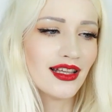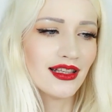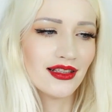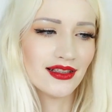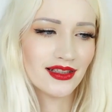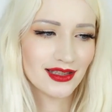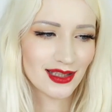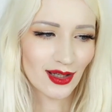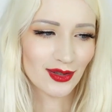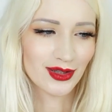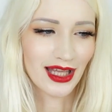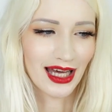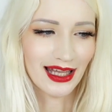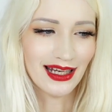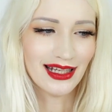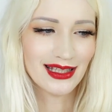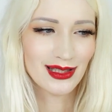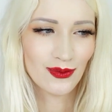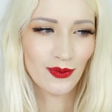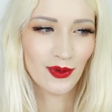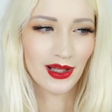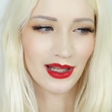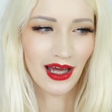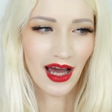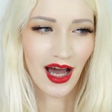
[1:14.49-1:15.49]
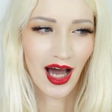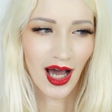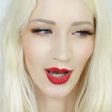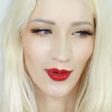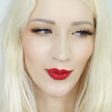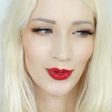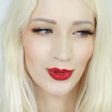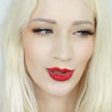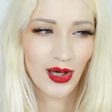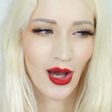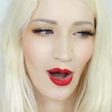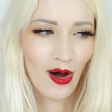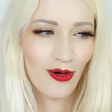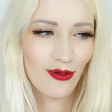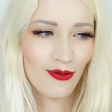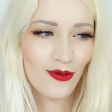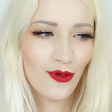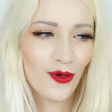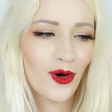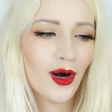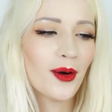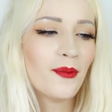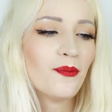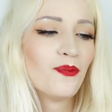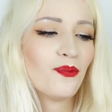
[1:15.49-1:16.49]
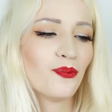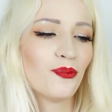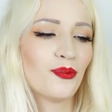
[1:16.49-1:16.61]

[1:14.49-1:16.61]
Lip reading: So that is what I would go for.